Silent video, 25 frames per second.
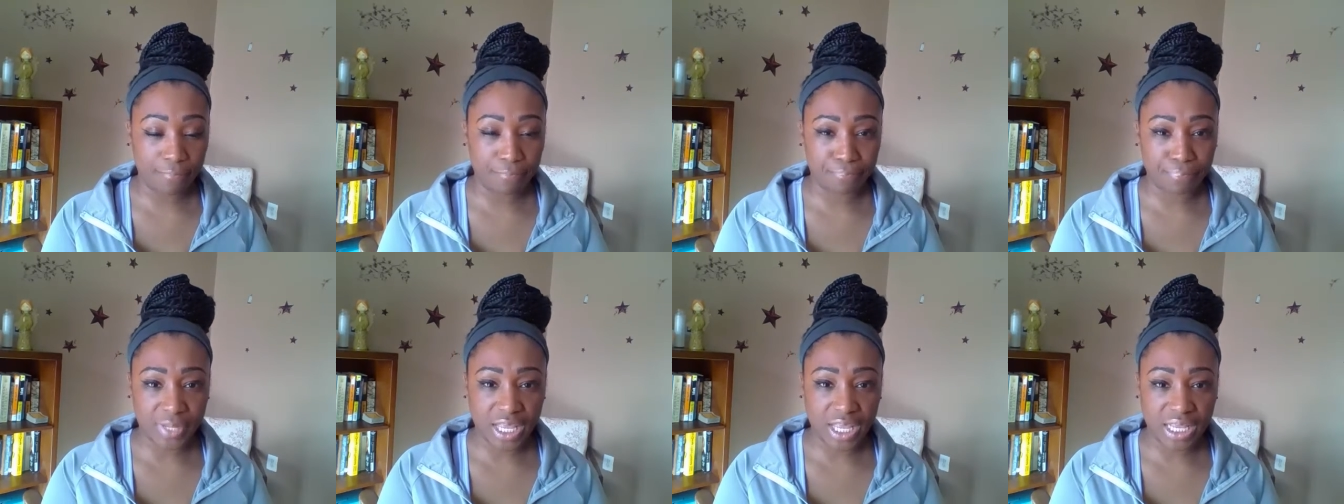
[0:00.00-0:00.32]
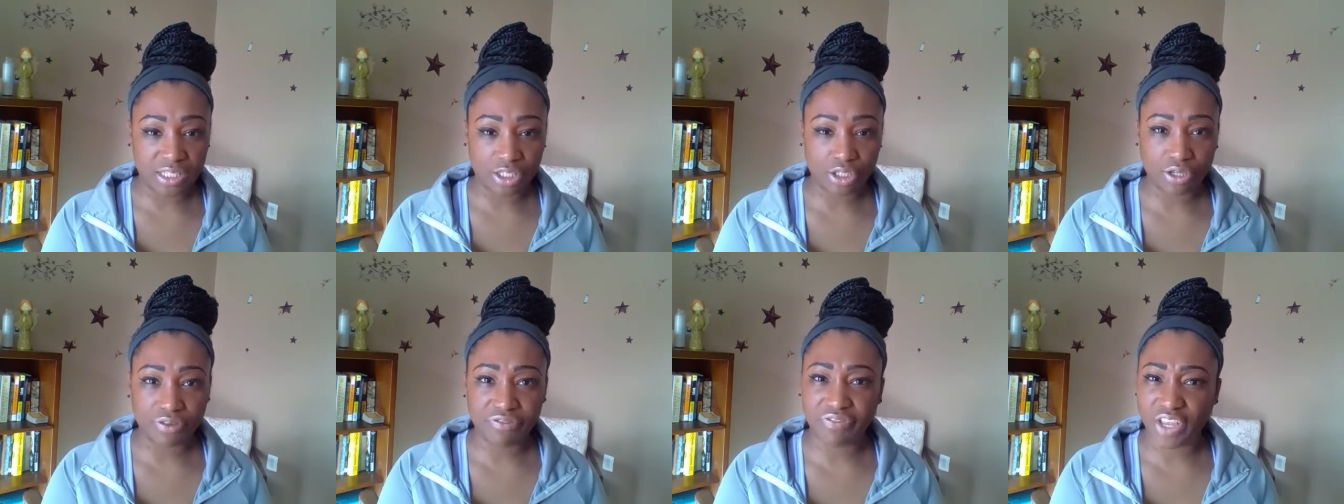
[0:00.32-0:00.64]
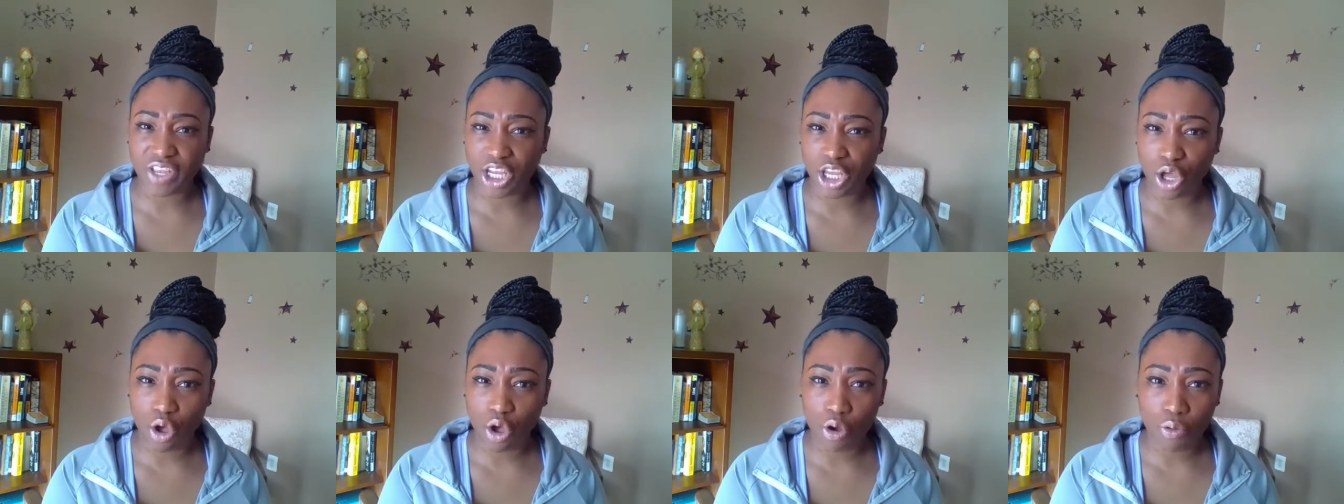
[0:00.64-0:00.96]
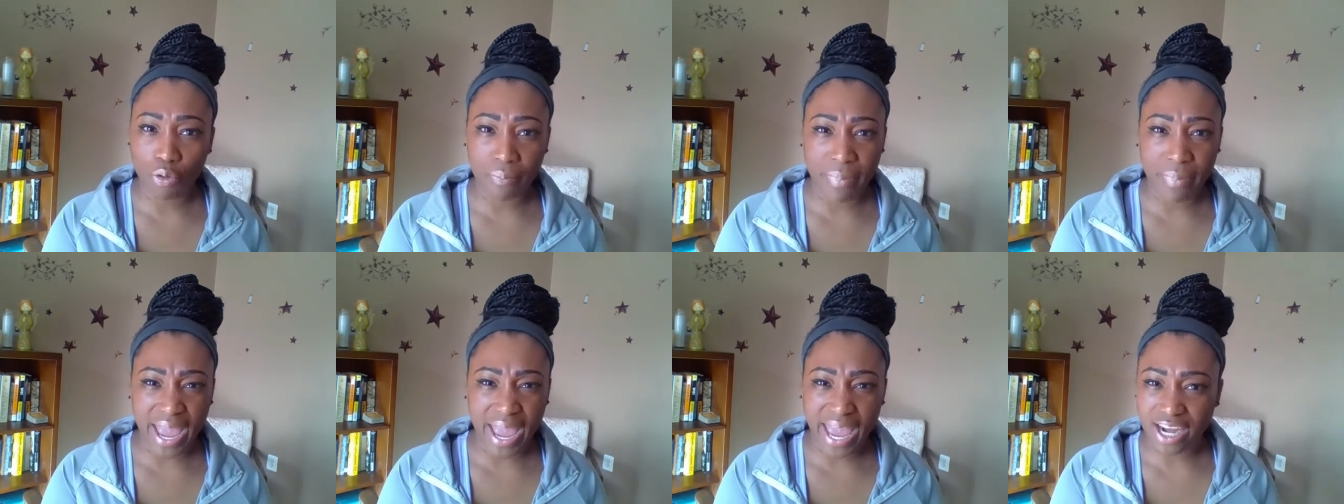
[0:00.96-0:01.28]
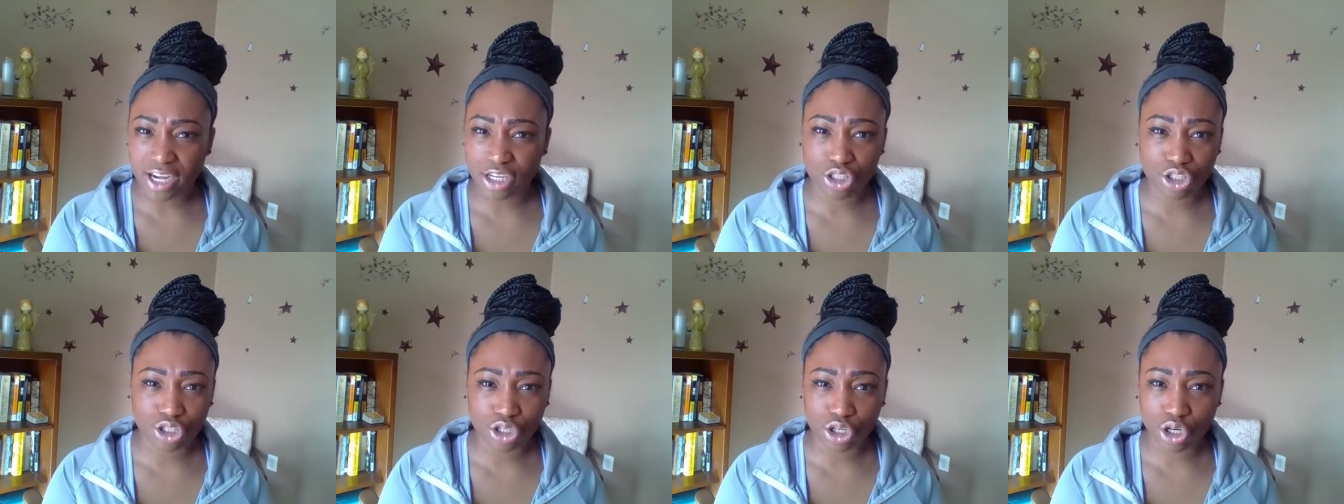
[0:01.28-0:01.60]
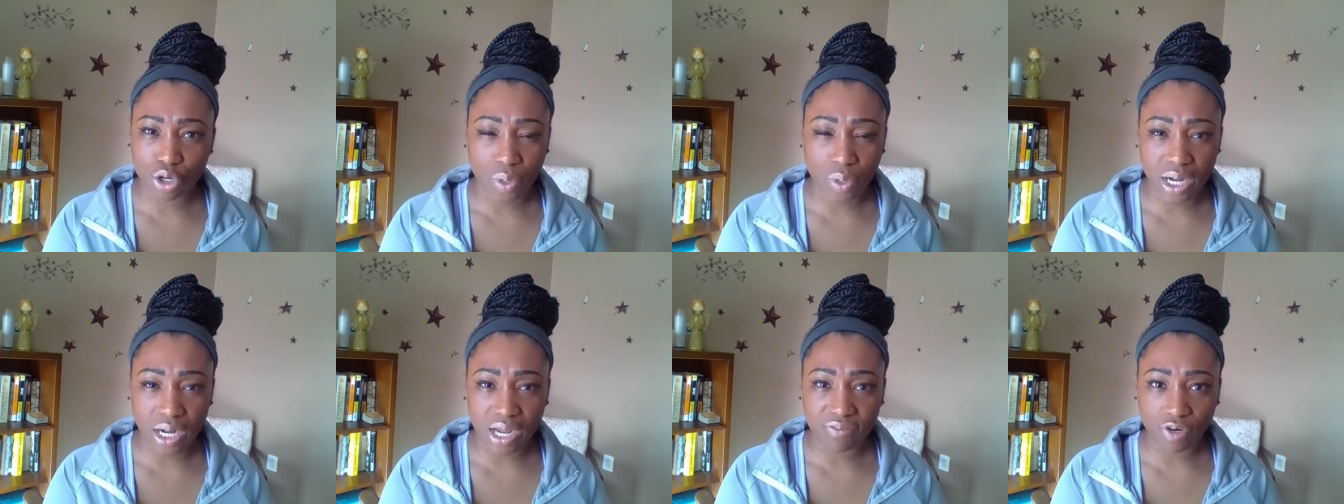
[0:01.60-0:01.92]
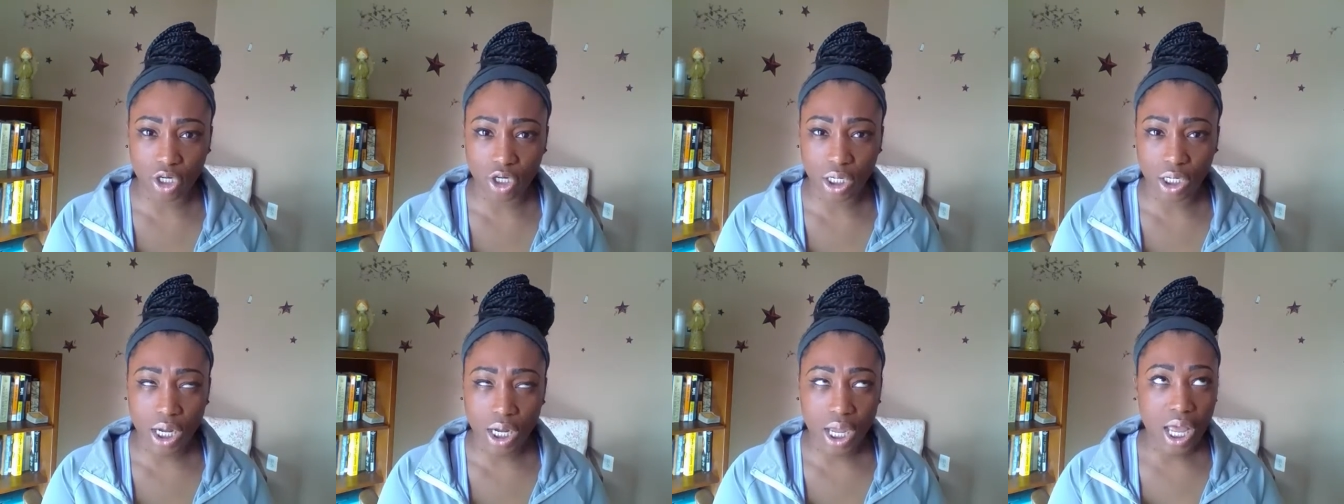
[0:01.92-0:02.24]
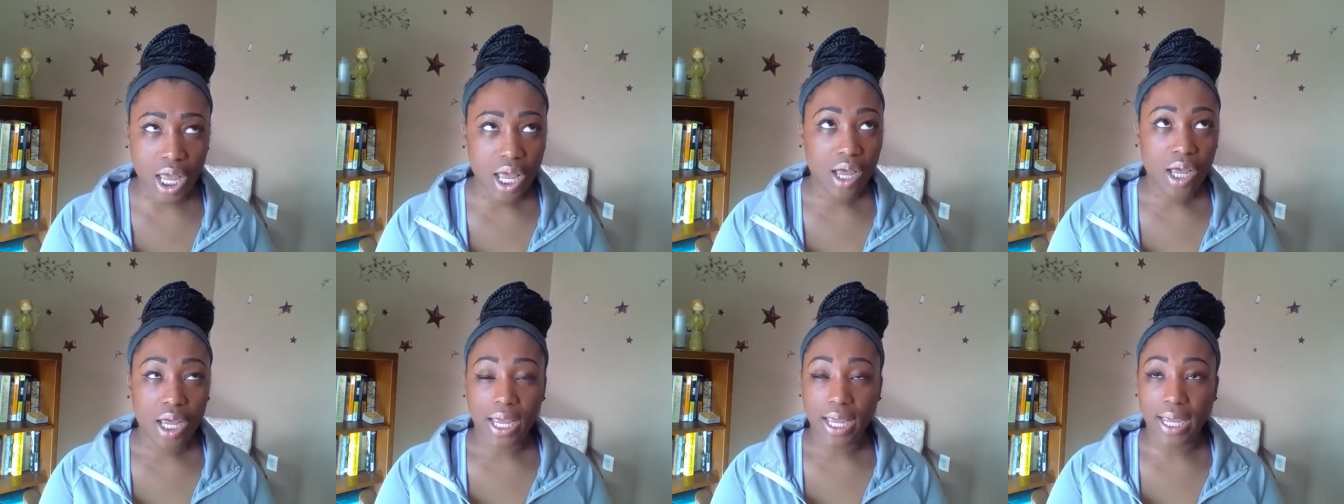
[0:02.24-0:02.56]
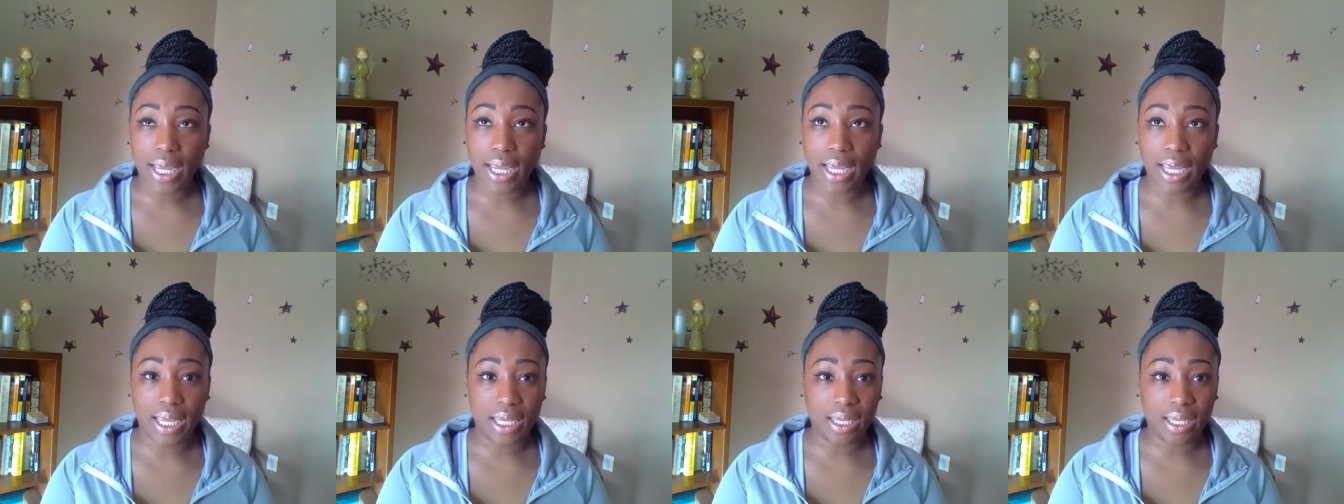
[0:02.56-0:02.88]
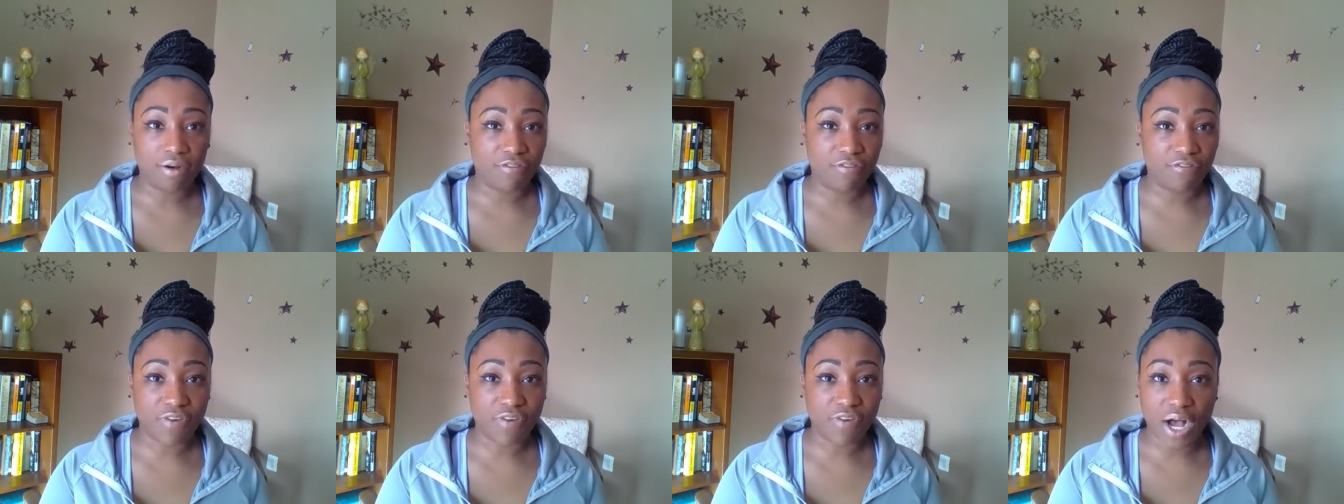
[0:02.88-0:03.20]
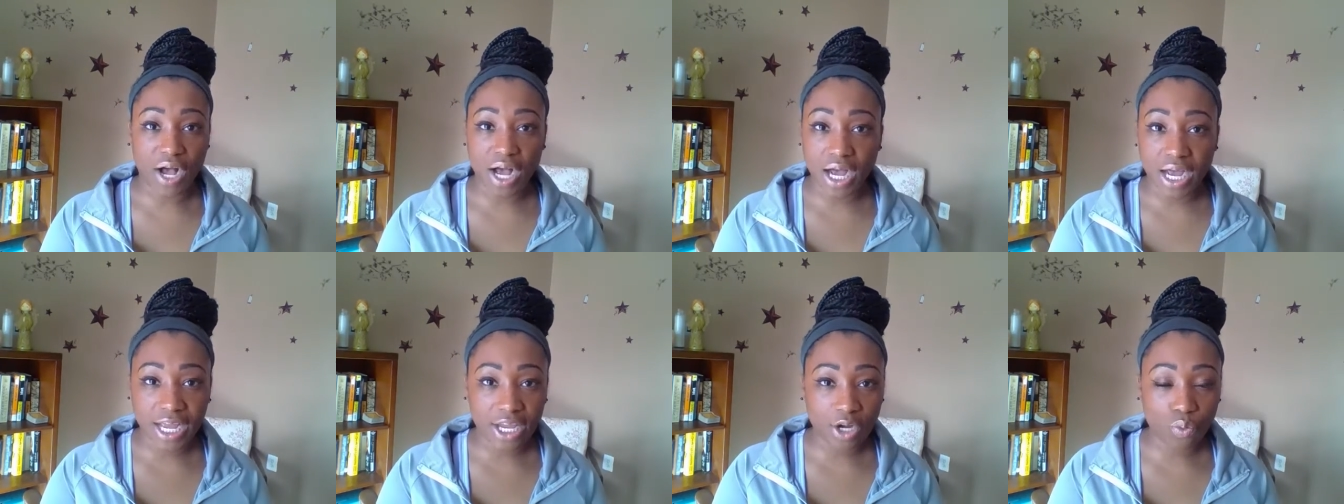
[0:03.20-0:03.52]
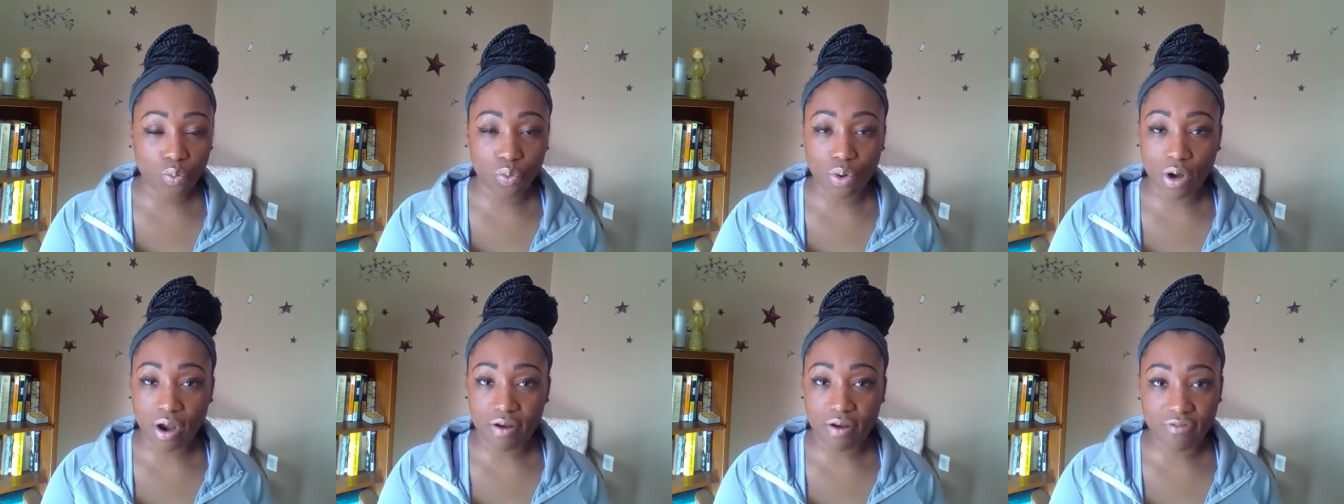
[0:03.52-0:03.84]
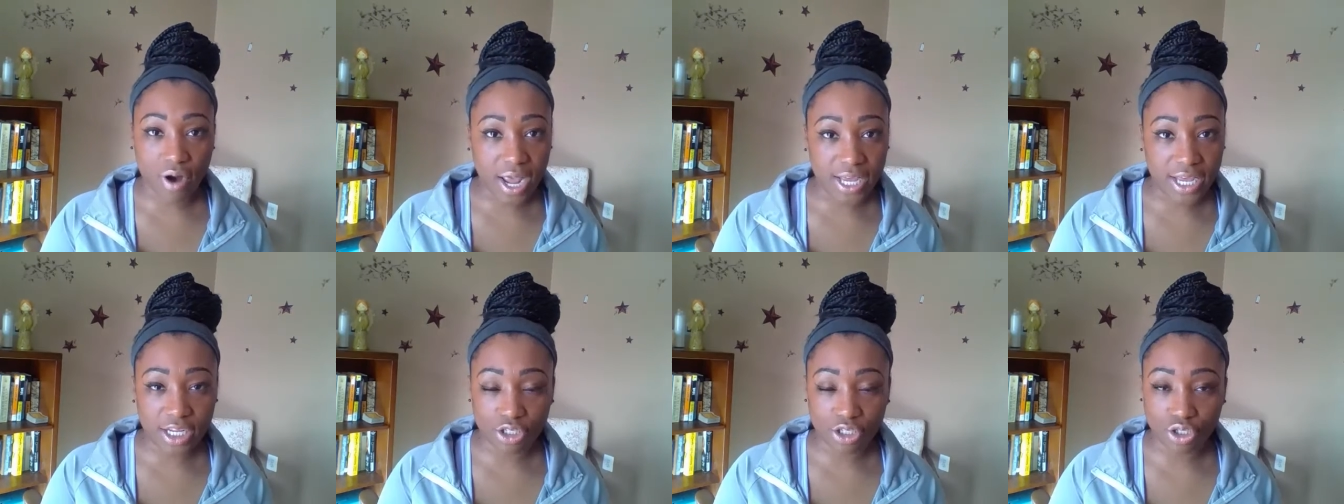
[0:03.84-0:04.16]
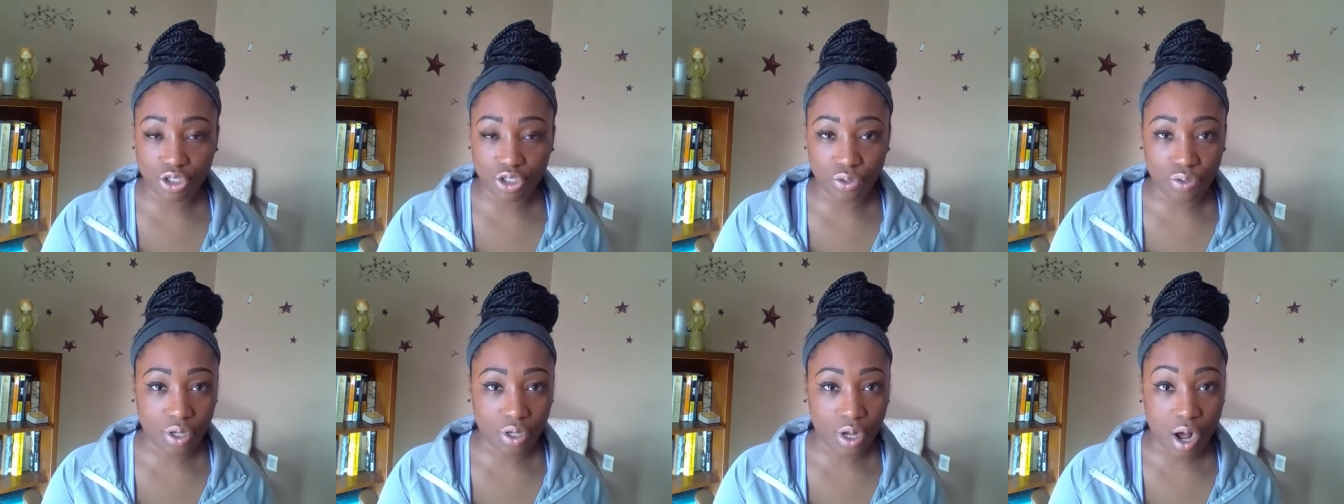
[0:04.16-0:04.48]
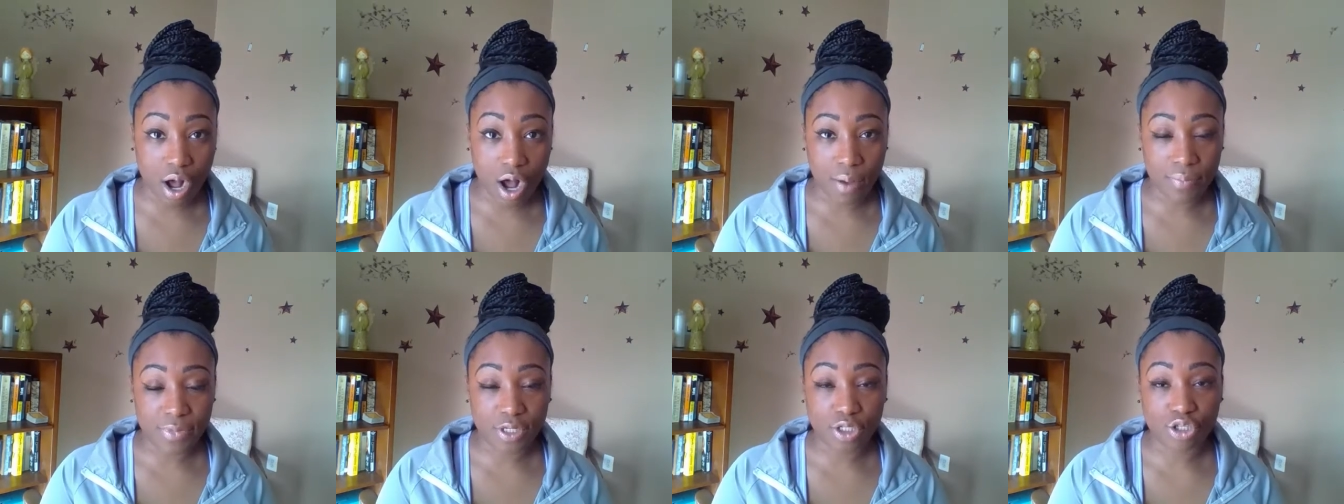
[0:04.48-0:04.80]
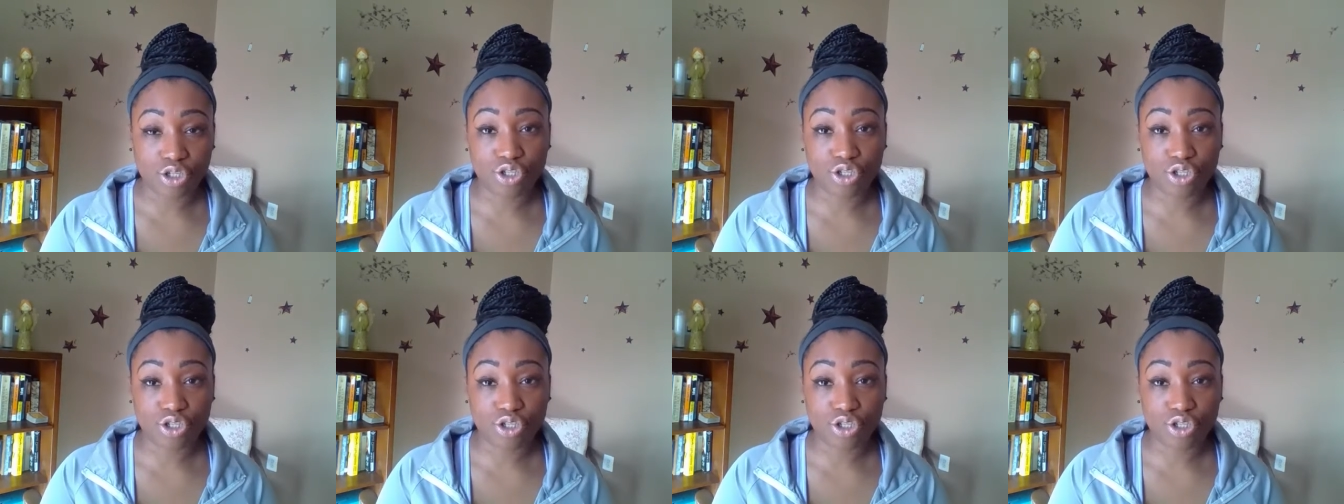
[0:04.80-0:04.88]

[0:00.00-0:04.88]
into Video Manager or whatever and find wherever I can do the comments.